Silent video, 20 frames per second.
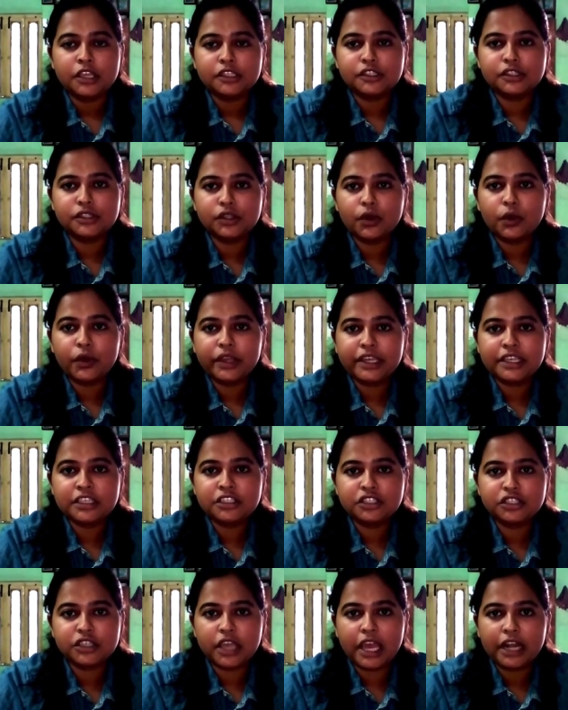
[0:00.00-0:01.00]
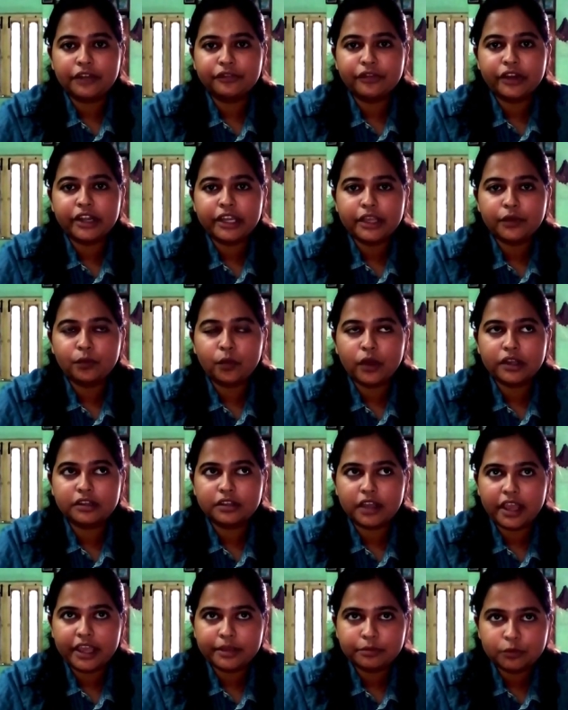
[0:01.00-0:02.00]
So in January, what
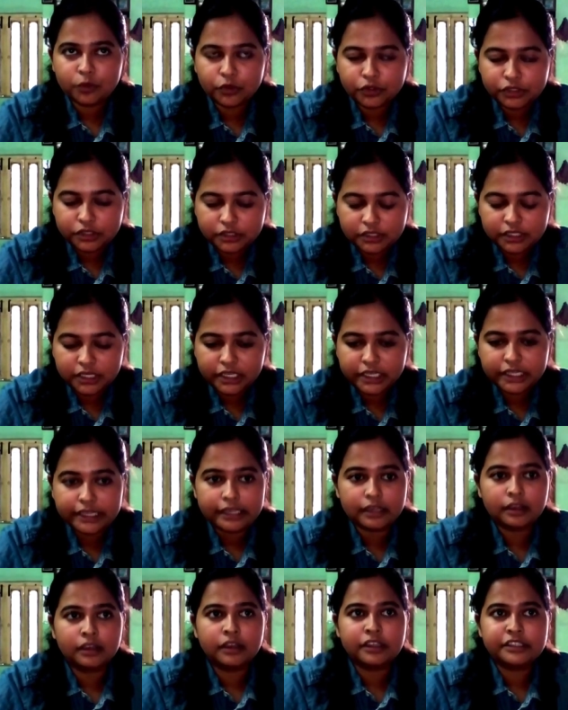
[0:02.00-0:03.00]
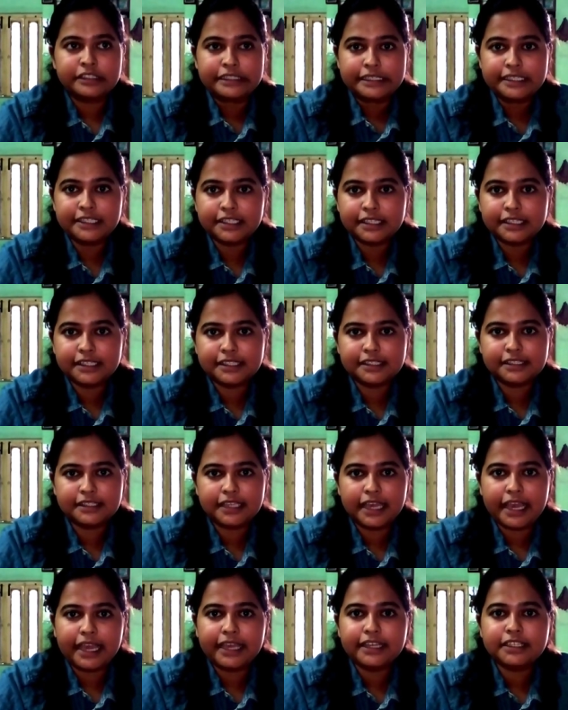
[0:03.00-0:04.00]
I mostly uh, did is
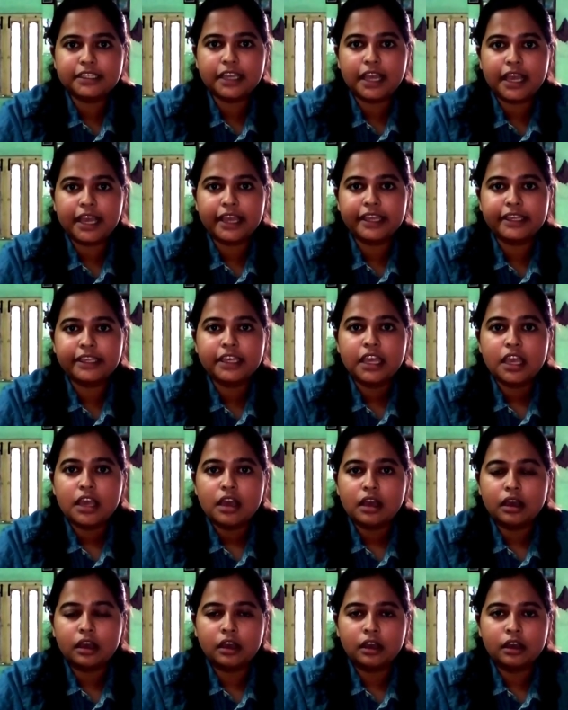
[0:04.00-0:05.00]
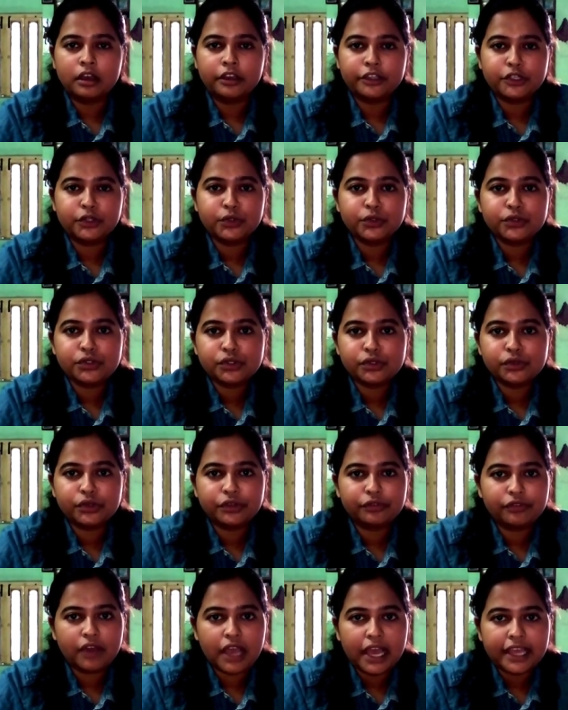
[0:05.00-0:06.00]
that I uh, used to
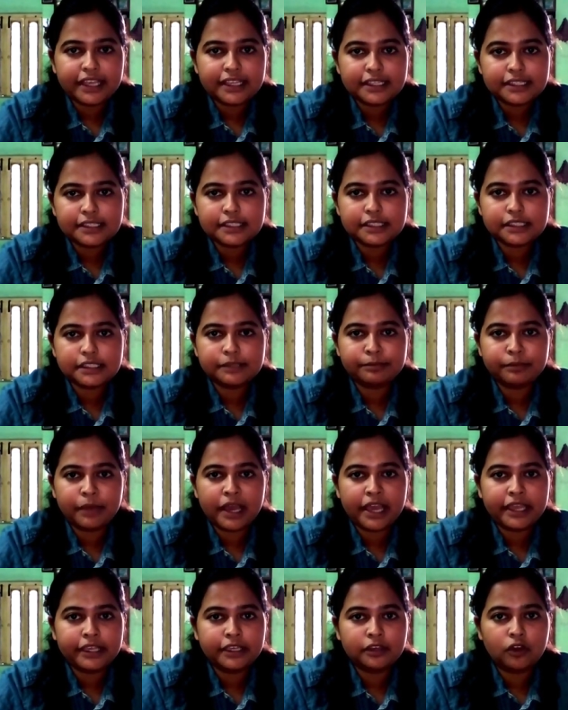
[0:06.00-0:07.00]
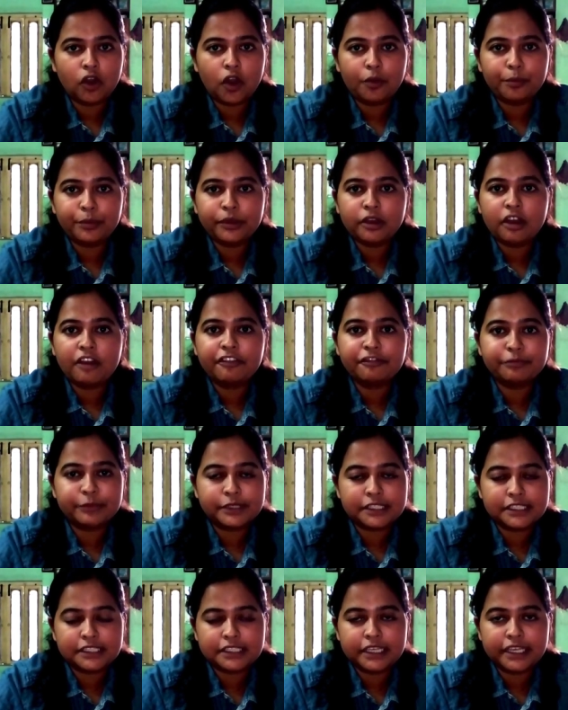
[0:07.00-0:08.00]
revise my copy of
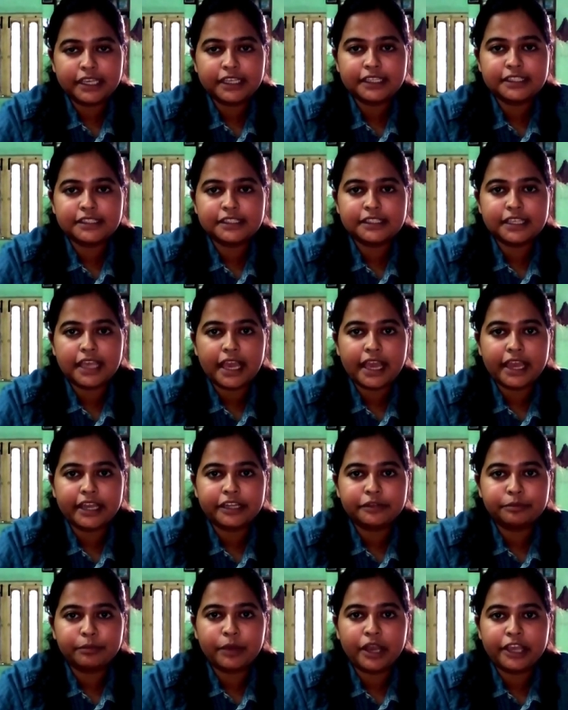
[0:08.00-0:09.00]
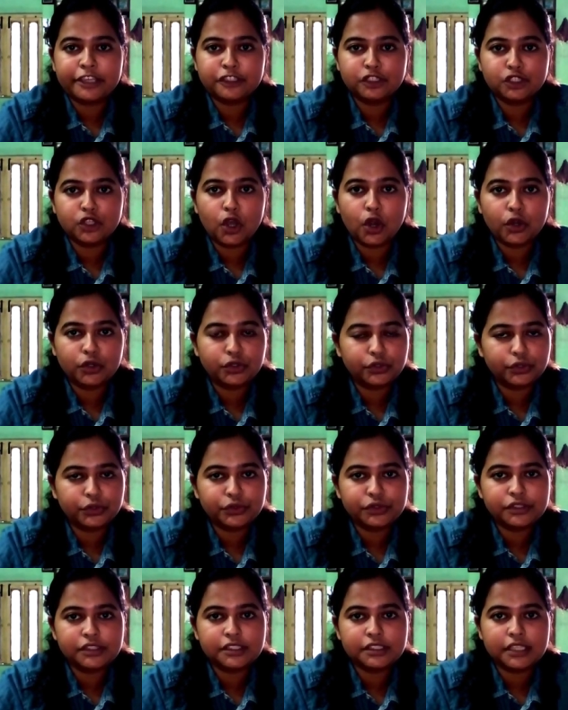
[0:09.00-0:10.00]
mistakes and my short
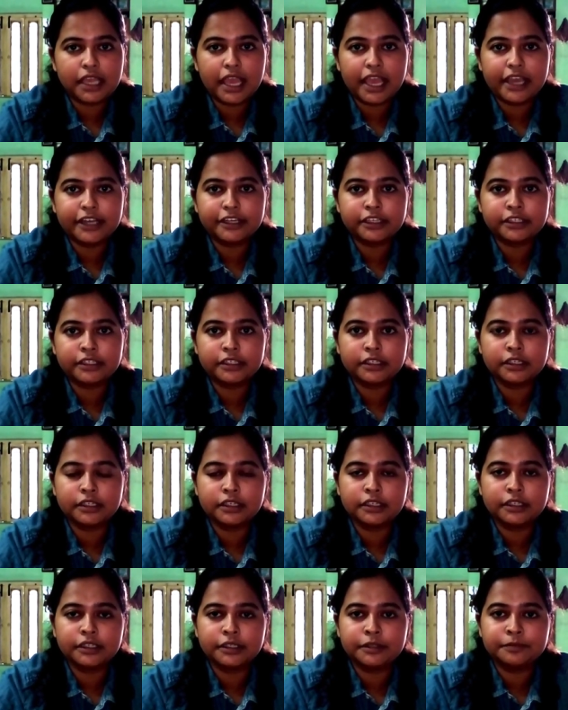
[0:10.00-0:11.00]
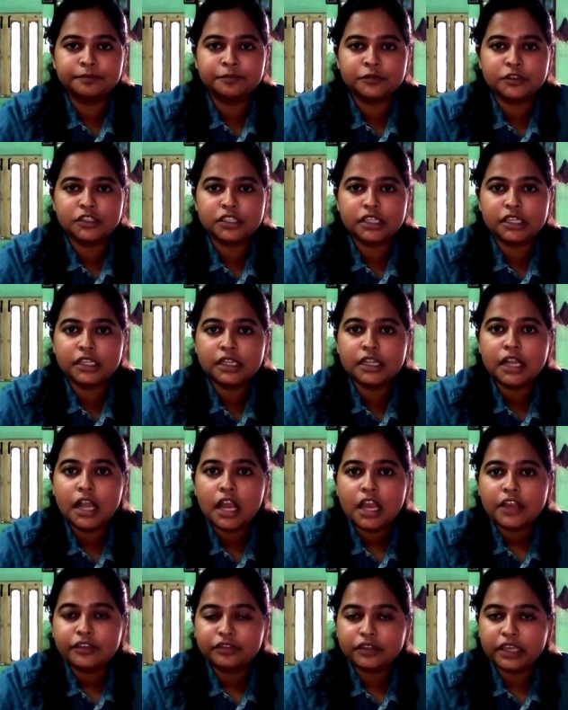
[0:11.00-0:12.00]
notes, and um, till
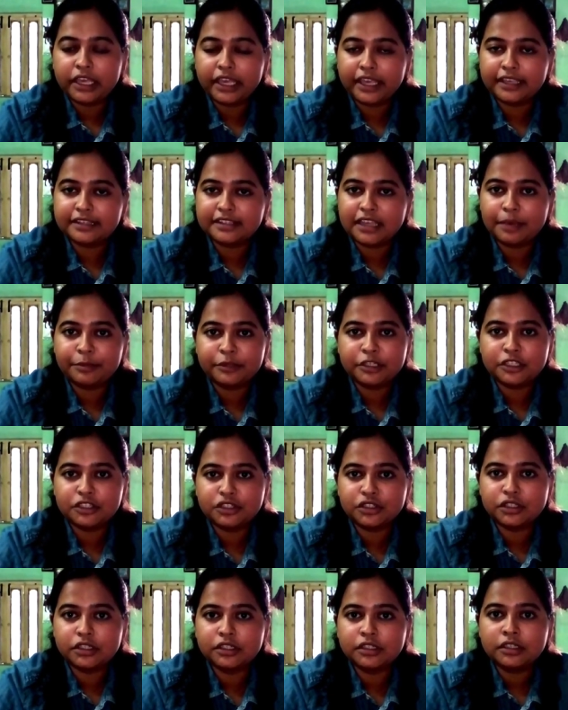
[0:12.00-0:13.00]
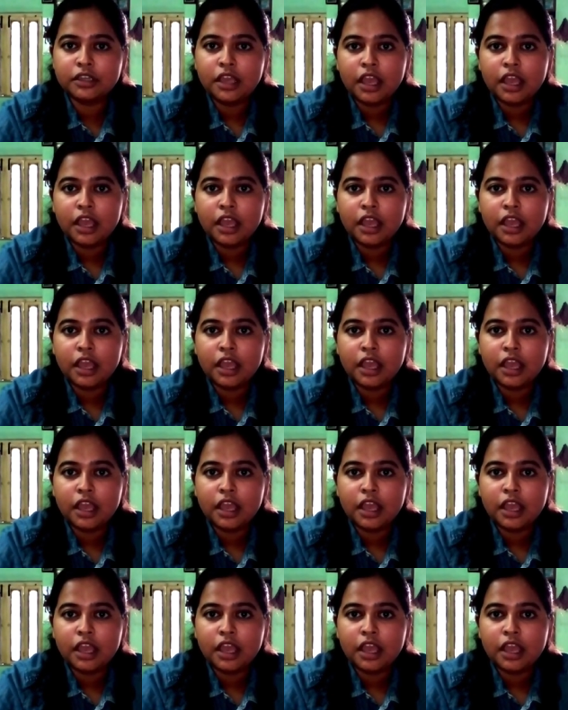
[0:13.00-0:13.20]
the examination